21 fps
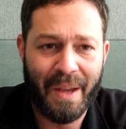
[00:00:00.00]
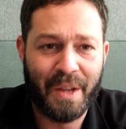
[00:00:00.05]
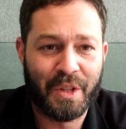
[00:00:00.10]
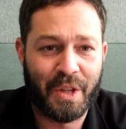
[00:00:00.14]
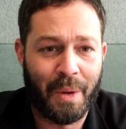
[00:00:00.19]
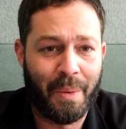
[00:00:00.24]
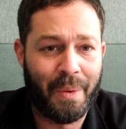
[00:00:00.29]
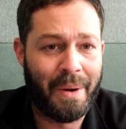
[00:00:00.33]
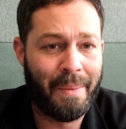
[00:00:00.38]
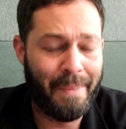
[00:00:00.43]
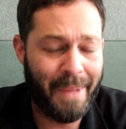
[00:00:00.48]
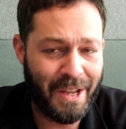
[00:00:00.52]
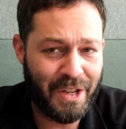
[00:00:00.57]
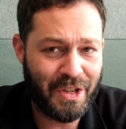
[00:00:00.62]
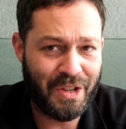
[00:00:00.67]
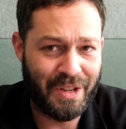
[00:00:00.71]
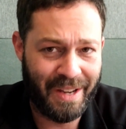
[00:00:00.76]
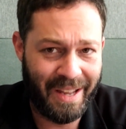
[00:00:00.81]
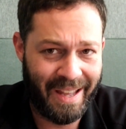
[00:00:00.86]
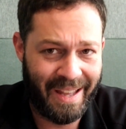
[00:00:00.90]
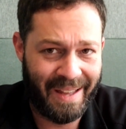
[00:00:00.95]
So I want to
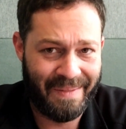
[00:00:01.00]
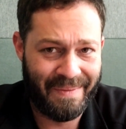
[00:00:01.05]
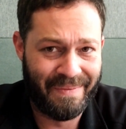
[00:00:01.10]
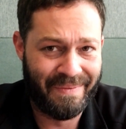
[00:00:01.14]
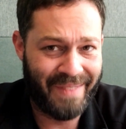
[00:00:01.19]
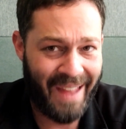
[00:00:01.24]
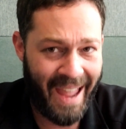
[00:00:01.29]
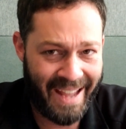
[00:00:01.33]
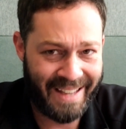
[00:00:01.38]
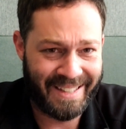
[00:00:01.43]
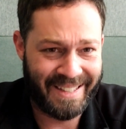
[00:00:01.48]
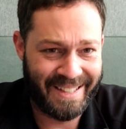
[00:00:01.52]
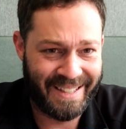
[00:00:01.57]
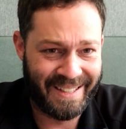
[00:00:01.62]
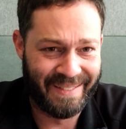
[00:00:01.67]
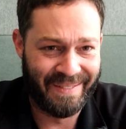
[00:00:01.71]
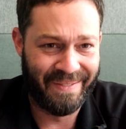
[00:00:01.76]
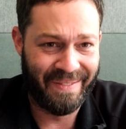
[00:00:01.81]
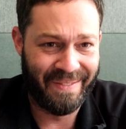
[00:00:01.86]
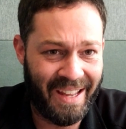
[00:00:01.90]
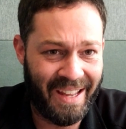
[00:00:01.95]
mention here, next,
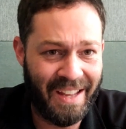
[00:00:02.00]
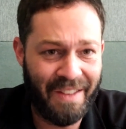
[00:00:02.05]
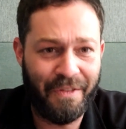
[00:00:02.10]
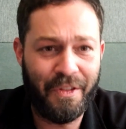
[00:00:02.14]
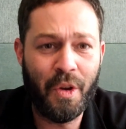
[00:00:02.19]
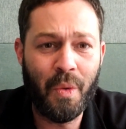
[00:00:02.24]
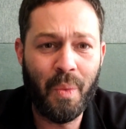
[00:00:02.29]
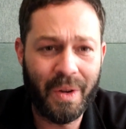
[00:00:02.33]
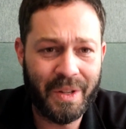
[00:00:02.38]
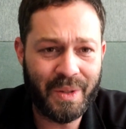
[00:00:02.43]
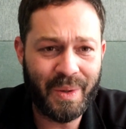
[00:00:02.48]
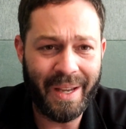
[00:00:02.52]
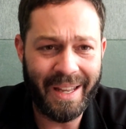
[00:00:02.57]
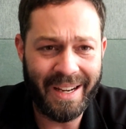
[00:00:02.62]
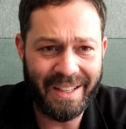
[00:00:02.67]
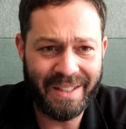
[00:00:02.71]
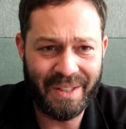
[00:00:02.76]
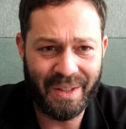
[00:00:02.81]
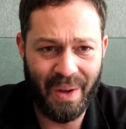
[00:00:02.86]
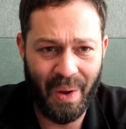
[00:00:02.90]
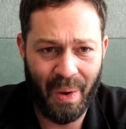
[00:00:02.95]
if you want to
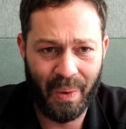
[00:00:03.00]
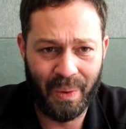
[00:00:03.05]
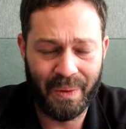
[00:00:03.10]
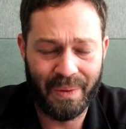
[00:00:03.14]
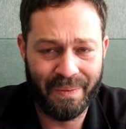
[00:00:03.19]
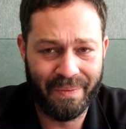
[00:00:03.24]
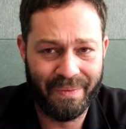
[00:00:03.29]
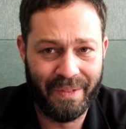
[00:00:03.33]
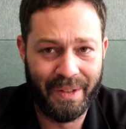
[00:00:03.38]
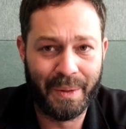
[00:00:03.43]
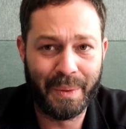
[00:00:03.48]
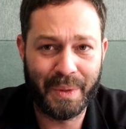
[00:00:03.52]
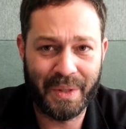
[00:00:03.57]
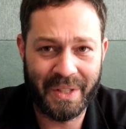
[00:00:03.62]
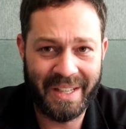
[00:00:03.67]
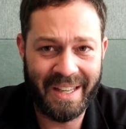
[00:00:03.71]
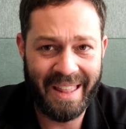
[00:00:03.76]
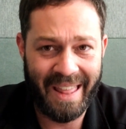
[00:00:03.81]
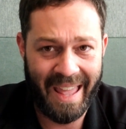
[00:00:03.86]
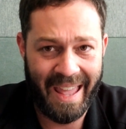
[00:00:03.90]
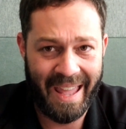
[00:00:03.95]
edit the goal, you'll
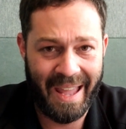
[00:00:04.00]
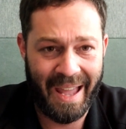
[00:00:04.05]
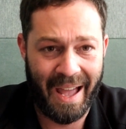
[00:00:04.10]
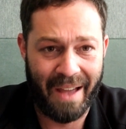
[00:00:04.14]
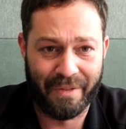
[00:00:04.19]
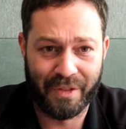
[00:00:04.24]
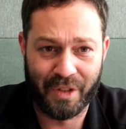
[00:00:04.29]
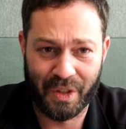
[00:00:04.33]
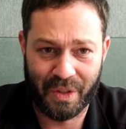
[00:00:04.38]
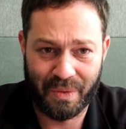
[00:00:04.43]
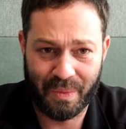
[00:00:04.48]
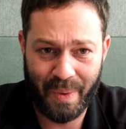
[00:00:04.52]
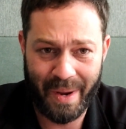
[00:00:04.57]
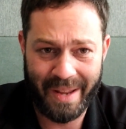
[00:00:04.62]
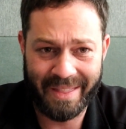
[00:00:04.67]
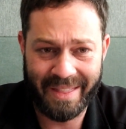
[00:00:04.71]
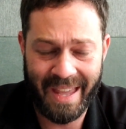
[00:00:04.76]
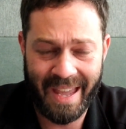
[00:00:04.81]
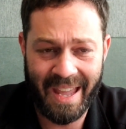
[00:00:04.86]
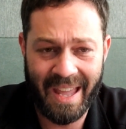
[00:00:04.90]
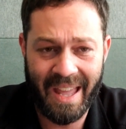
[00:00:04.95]
see there, I've just
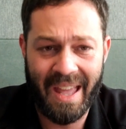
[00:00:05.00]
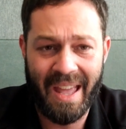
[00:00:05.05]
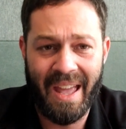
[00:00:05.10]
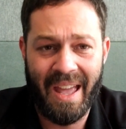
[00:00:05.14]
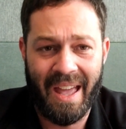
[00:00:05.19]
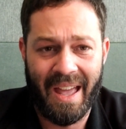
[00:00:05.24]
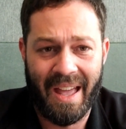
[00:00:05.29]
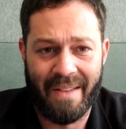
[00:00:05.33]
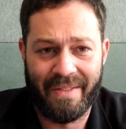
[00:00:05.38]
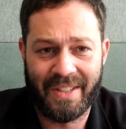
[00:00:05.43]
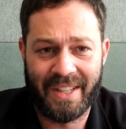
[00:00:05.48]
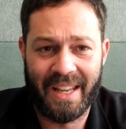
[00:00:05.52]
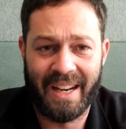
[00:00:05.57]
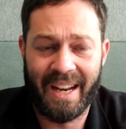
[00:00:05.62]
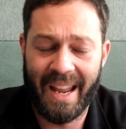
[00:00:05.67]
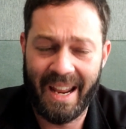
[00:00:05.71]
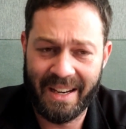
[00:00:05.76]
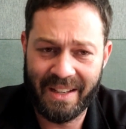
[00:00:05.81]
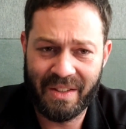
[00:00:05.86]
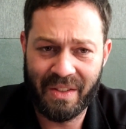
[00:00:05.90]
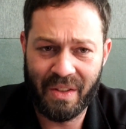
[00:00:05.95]
went there, I've said
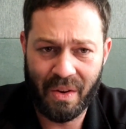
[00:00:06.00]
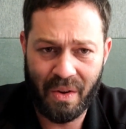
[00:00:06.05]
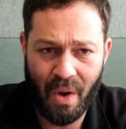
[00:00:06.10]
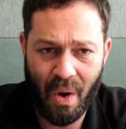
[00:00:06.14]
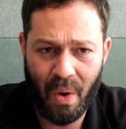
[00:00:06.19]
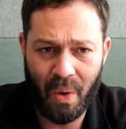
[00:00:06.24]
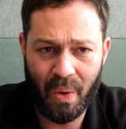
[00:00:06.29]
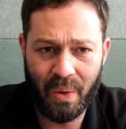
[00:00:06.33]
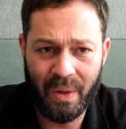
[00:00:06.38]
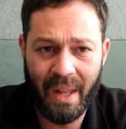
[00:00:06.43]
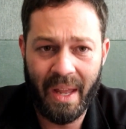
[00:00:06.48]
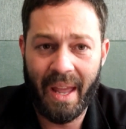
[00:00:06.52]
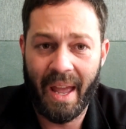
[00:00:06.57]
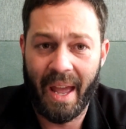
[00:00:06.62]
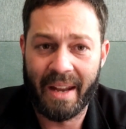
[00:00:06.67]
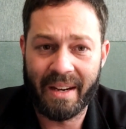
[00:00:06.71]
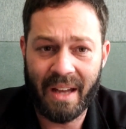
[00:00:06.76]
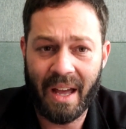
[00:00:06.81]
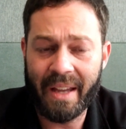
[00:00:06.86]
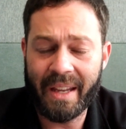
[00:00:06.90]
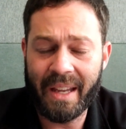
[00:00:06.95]
edit the goal,
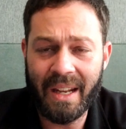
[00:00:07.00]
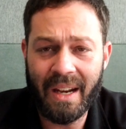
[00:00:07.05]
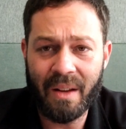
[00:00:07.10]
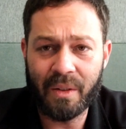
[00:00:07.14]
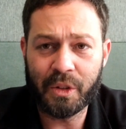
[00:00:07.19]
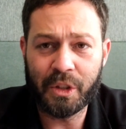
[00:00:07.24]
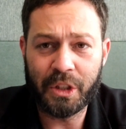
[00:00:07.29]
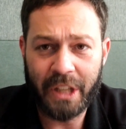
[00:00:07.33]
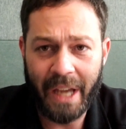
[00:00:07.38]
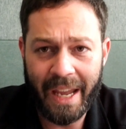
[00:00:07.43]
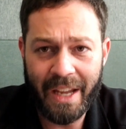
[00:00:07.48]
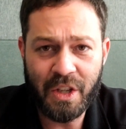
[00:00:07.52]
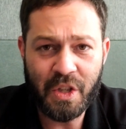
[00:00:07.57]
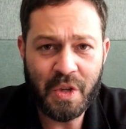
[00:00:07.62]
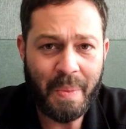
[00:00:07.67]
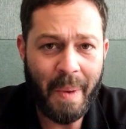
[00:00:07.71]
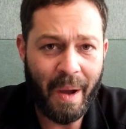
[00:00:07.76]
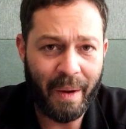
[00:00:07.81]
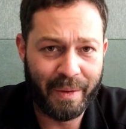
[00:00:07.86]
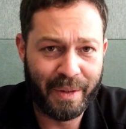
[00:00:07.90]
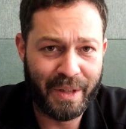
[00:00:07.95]
and I can now change
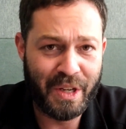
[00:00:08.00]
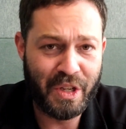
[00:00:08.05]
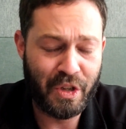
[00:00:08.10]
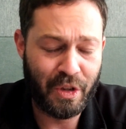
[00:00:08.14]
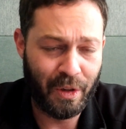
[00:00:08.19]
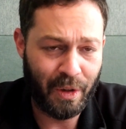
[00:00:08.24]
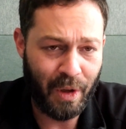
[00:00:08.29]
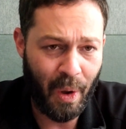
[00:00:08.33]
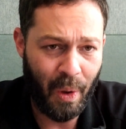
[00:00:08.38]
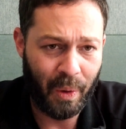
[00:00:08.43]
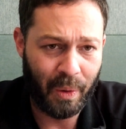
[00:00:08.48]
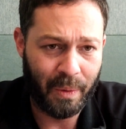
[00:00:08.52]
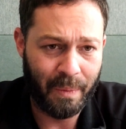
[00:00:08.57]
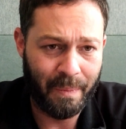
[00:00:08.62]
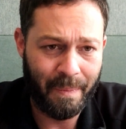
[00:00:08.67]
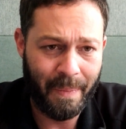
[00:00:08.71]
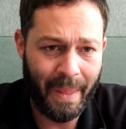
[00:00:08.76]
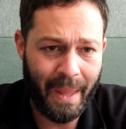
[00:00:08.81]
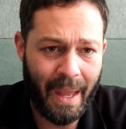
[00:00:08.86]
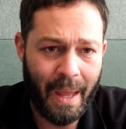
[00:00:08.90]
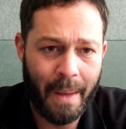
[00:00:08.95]
my original goal.
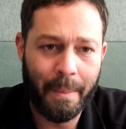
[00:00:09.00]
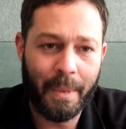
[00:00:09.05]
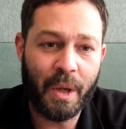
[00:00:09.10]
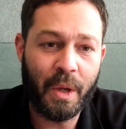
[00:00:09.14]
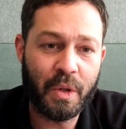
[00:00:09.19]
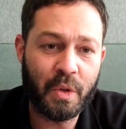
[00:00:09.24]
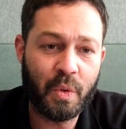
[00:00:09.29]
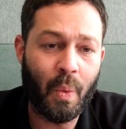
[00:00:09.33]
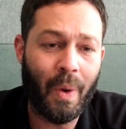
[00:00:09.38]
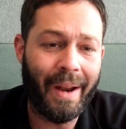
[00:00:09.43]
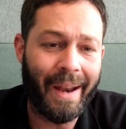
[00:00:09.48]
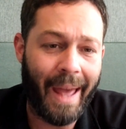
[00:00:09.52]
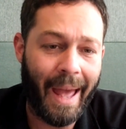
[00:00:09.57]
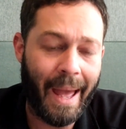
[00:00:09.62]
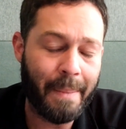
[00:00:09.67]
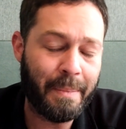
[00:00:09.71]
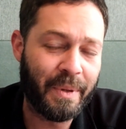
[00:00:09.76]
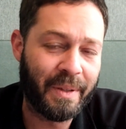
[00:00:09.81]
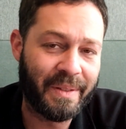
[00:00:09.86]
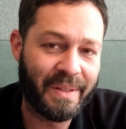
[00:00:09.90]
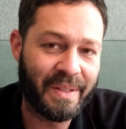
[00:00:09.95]
Because what
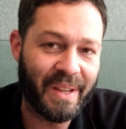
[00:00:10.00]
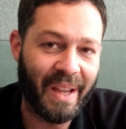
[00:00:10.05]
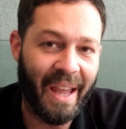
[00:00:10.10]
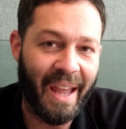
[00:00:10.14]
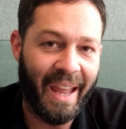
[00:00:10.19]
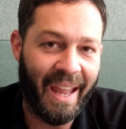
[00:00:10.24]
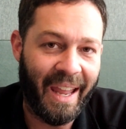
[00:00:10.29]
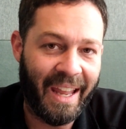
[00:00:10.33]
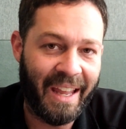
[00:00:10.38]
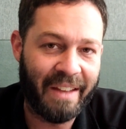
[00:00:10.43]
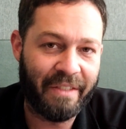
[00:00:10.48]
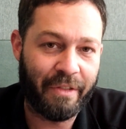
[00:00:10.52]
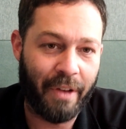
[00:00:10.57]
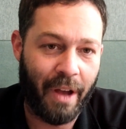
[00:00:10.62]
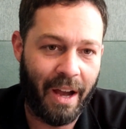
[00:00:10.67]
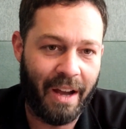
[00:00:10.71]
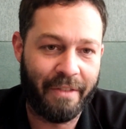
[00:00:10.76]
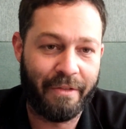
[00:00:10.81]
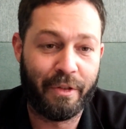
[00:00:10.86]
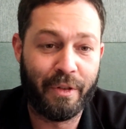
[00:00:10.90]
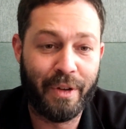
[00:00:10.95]
happens if
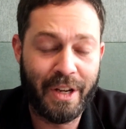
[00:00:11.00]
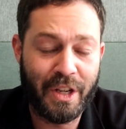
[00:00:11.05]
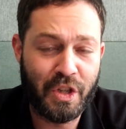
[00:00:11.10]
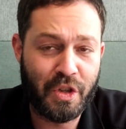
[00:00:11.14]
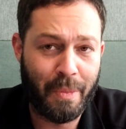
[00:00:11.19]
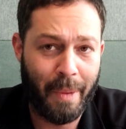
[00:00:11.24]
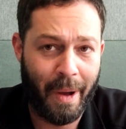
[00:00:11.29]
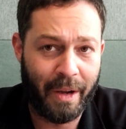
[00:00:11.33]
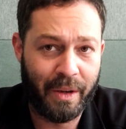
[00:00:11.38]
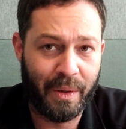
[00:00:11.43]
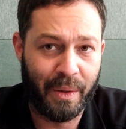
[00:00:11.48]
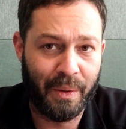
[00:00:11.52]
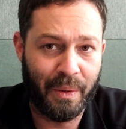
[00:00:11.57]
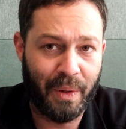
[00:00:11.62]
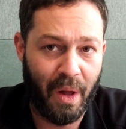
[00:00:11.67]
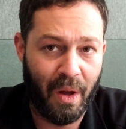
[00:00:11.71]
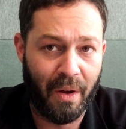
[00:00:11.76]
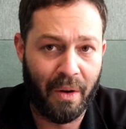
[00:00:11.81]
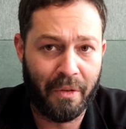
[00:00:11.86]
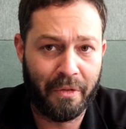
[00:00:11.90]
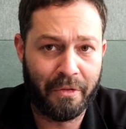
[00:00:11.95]
I've reached my goal
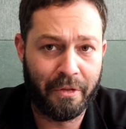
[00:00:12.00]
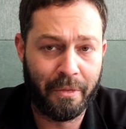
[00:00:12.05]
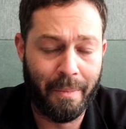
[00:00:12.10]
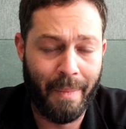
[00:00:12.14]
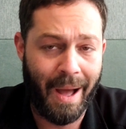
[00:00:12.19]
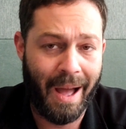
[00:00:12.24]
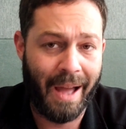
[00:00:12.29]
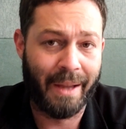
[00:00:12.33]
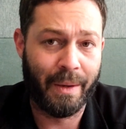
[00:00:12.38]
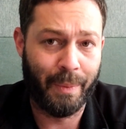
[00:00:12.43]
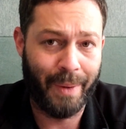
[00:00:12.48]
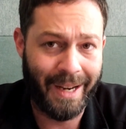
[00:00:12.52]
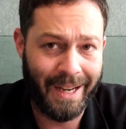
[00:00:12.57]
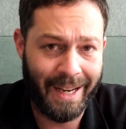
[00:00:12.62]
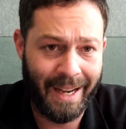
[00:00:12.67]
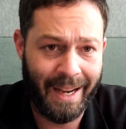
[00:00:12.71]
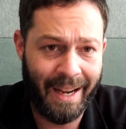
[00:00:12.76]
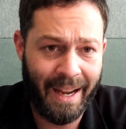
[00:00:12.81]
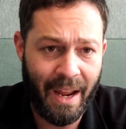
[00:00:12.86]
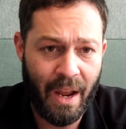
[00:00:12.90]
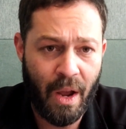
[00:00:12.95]
of my
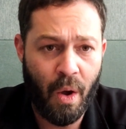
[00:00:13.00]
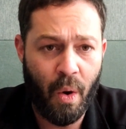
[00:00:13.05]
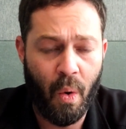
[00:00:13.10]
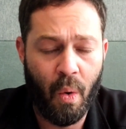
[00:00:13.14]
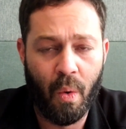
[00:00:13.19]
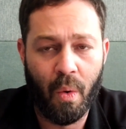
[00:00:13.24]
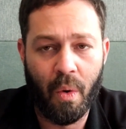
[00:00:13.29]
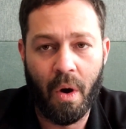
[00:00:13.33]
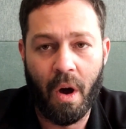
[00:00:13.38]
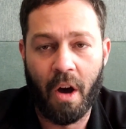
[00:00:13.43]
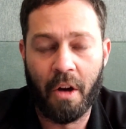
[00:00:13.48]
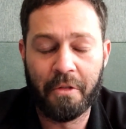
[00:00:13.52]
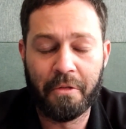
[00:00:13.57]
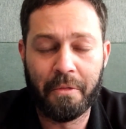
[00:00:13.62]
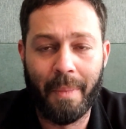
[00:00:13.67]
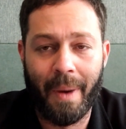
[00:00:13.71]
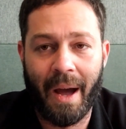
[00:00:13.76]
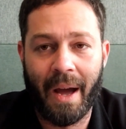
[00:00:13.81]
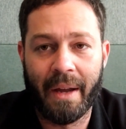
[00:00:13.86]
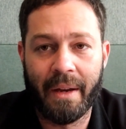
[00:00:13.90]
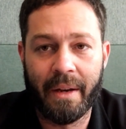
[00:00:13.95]
wedding or of
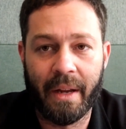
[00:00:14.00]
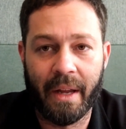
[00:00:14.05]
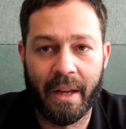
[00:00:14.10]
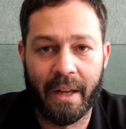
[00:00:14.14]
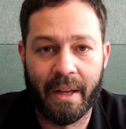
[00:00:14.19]
my,